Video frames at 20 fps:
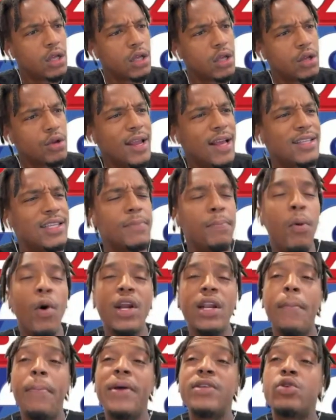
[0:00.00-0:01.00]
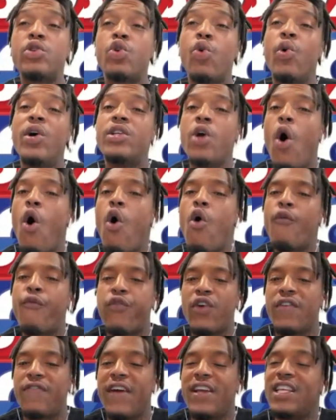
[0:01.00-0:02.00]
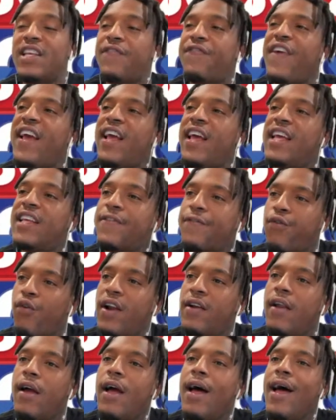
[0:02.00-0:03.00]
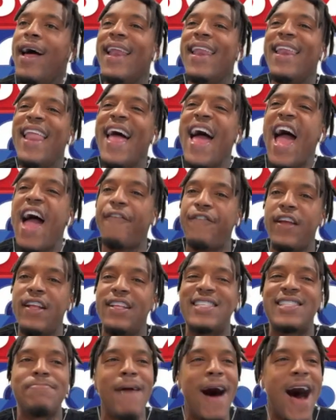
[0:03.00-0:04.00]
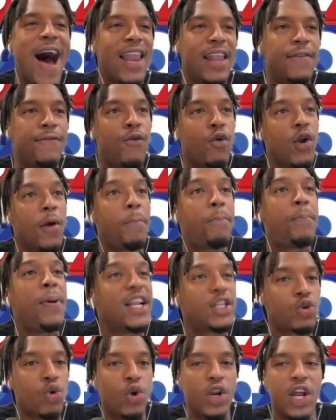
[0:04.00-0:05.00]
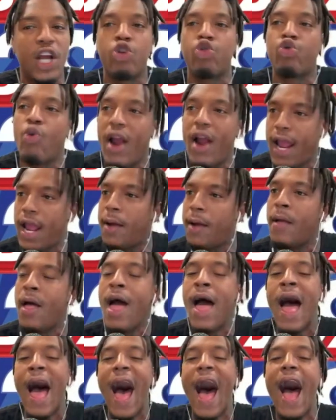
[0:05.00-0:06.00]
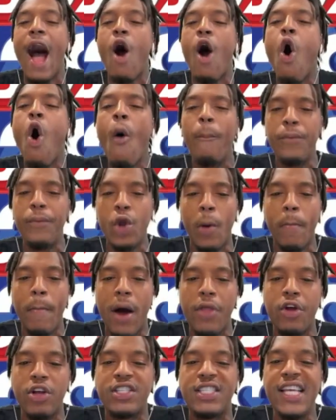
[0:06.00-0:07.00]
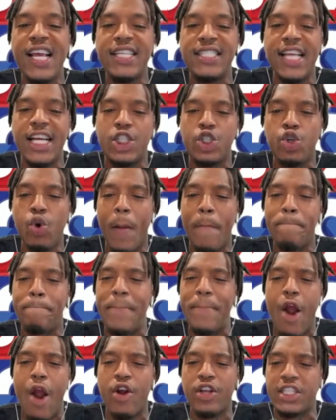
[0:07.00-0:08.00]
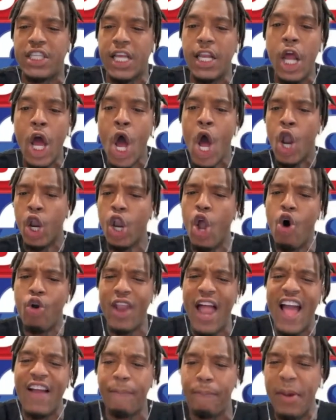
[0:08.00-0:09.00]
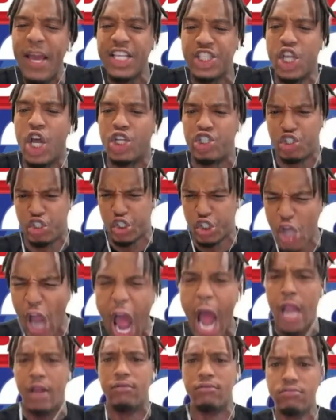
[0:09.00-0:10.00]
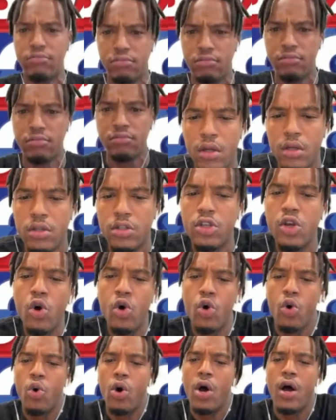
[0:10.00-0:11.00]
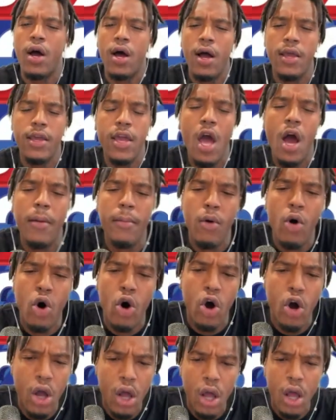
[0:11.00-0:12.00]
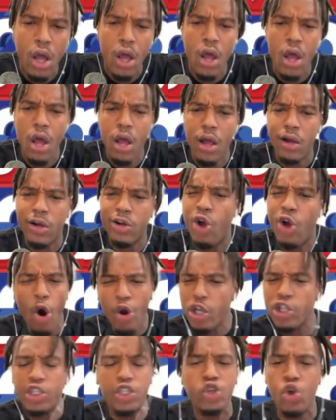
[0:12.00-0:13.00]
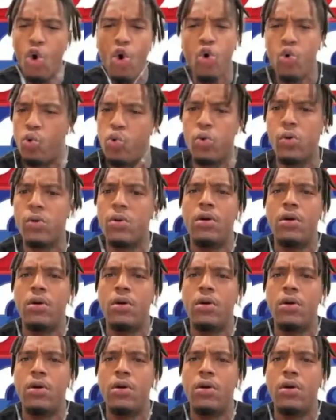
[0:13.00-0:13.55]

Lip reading: Niggas is pointing the pistol to his own friend face. His friend laughing, smiling for the picture on the gram. I hope your mother sees this, you embarrassing low-life piece of shit. So, young boy, go to school.